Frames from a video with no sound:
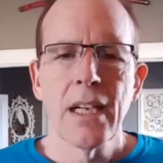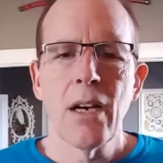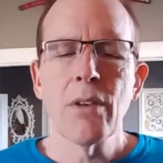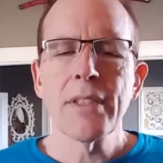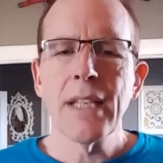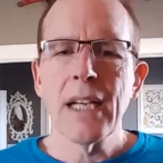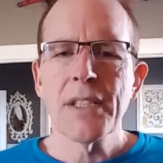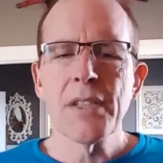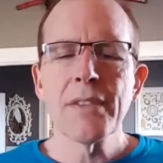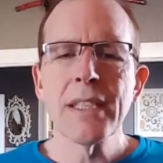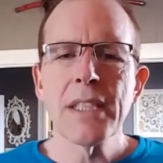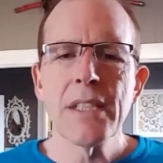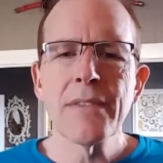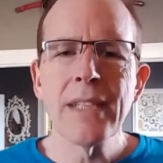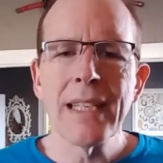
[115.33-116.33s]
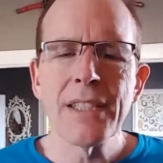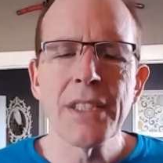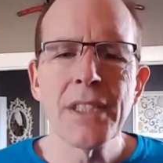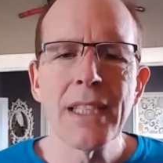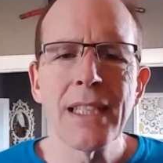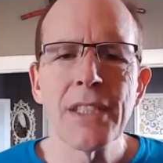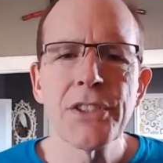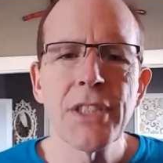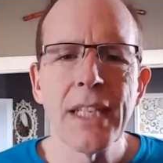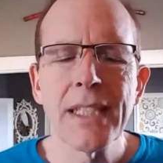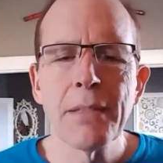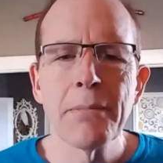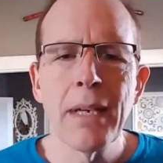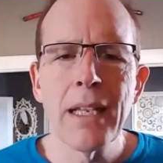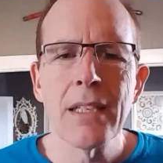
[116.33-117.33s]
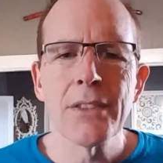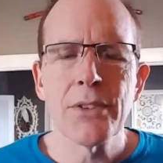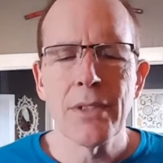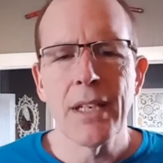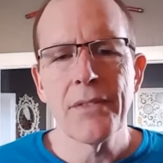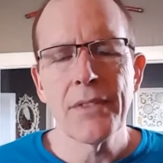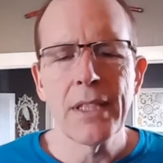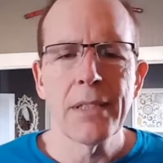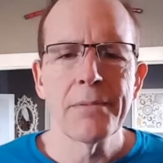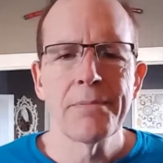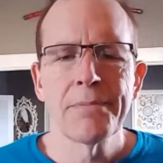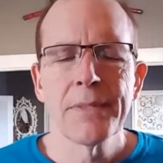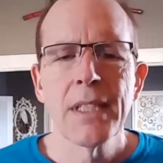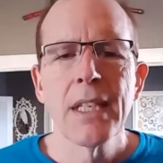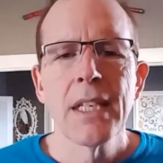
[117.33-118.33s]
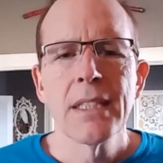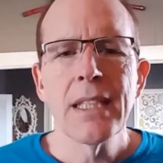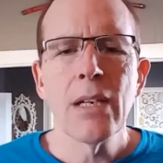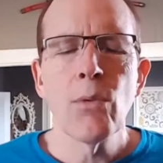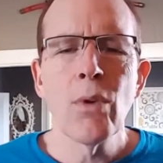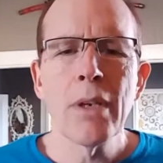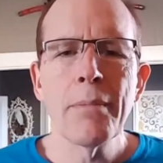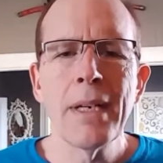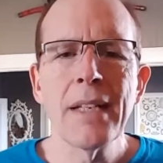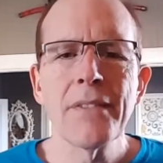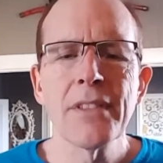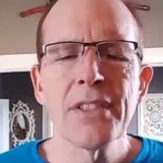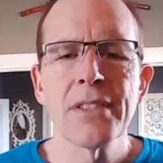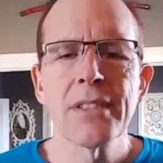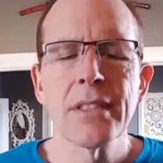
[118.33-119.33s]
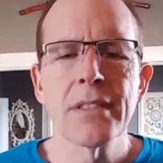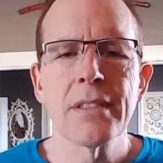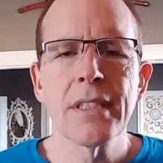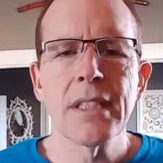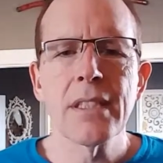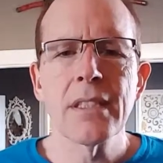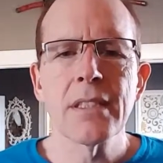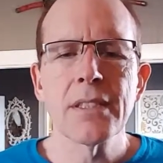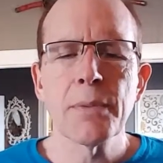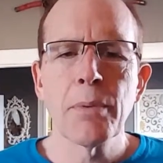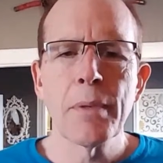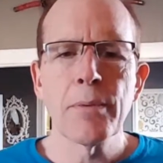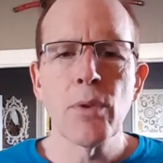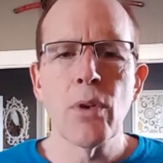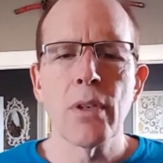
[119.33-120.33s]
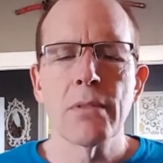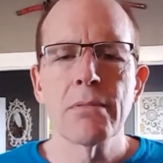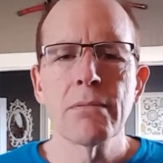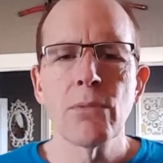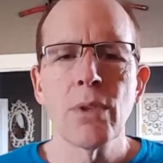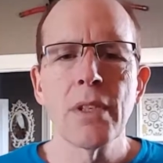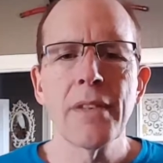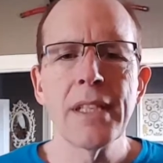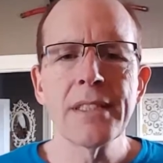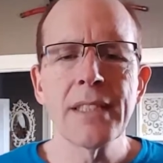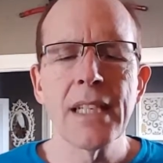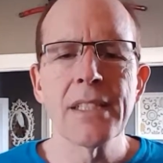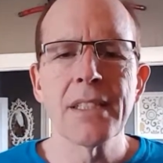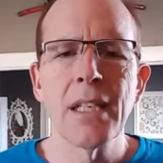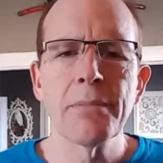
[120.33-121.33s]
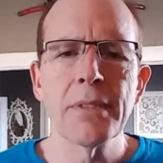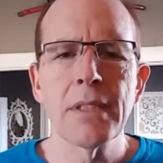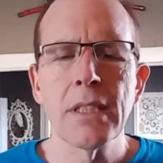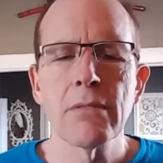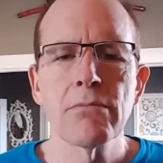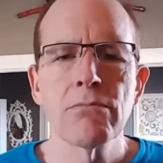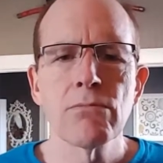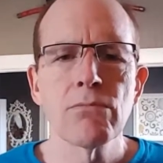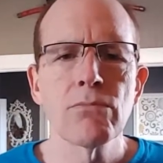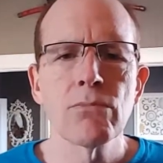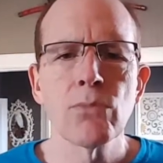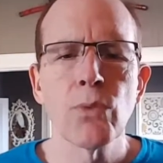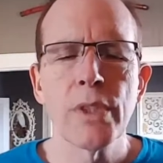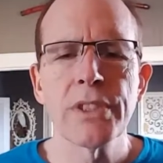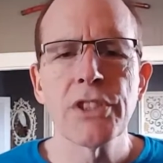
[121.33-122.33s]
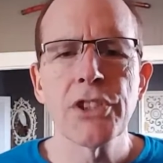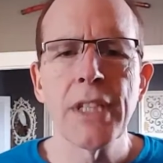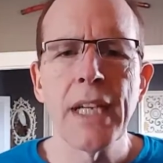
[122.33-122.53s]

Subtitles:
Okay, you got a check and balance right there. Now, what about the Supreme Court? Well, they say something, and where's the